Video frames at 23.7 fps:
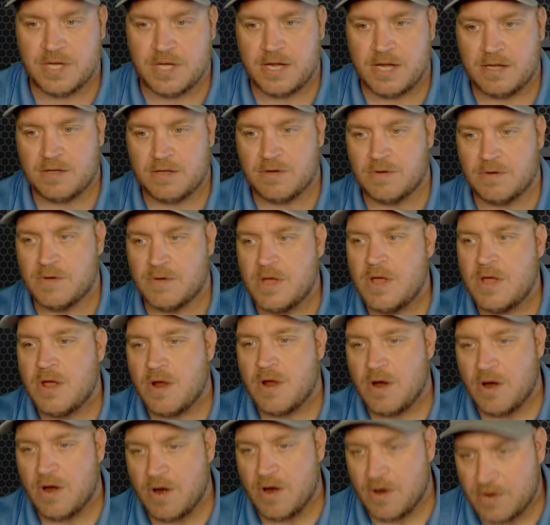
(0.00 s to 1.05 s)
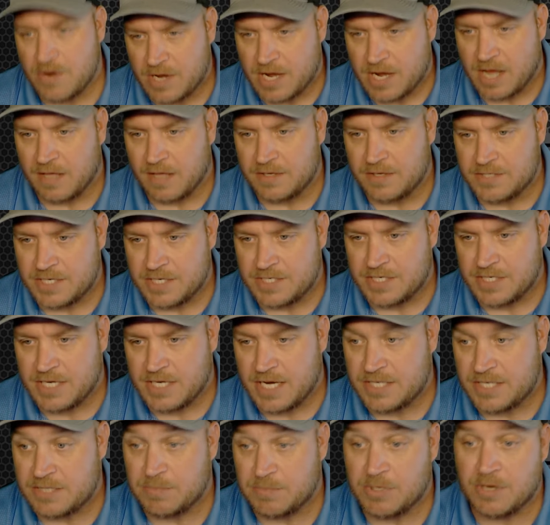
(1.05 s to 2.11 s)
go earn a college
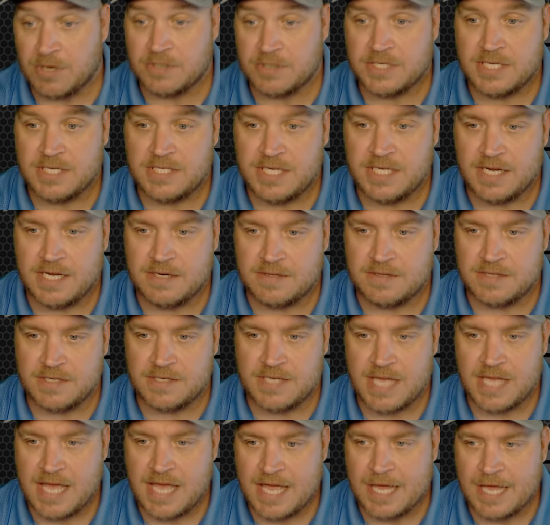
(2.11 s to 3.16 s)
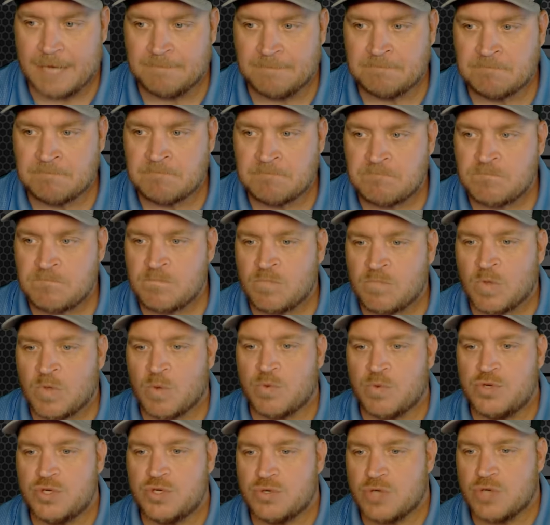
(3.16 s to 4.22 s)
education. Because at the end of the day,
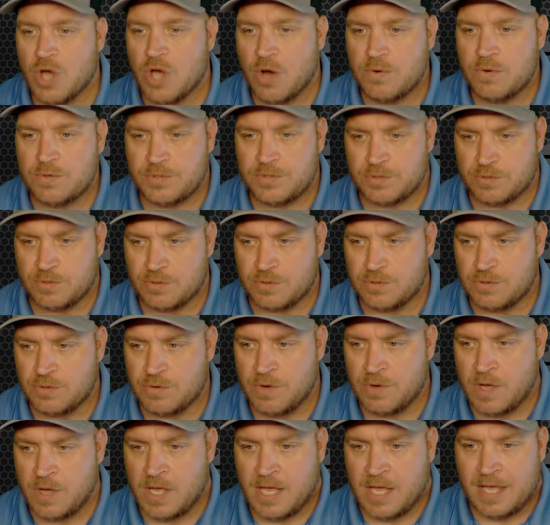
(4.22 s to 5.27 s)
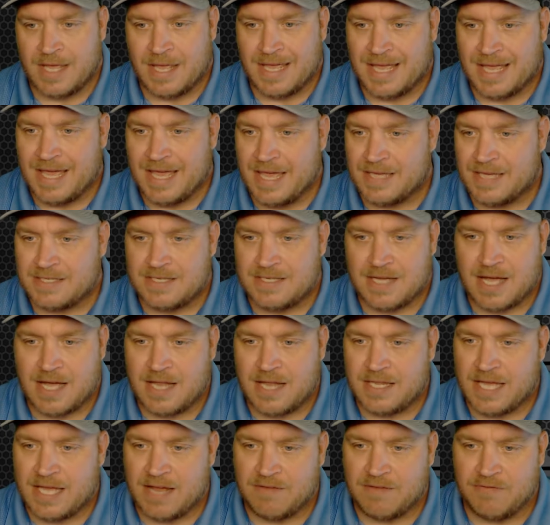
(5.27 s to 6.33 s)
when you go to school, it's not
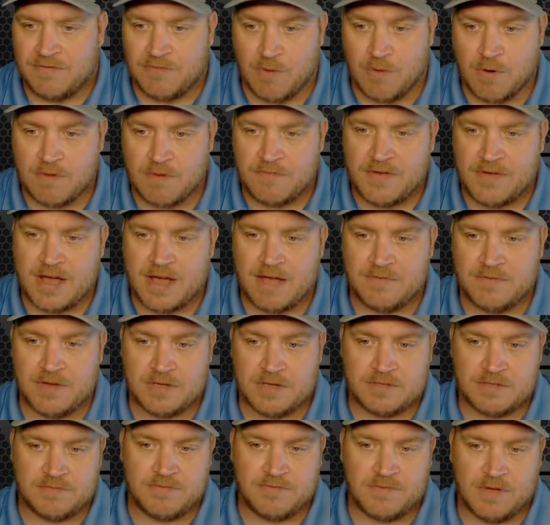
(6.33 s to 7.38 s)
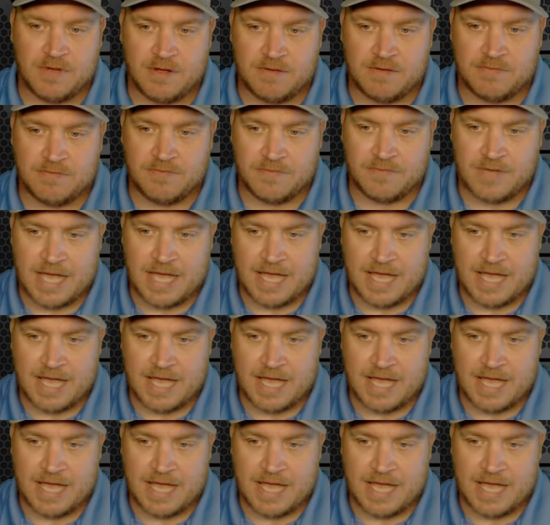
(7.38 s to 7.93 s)
that 4 or 5 years of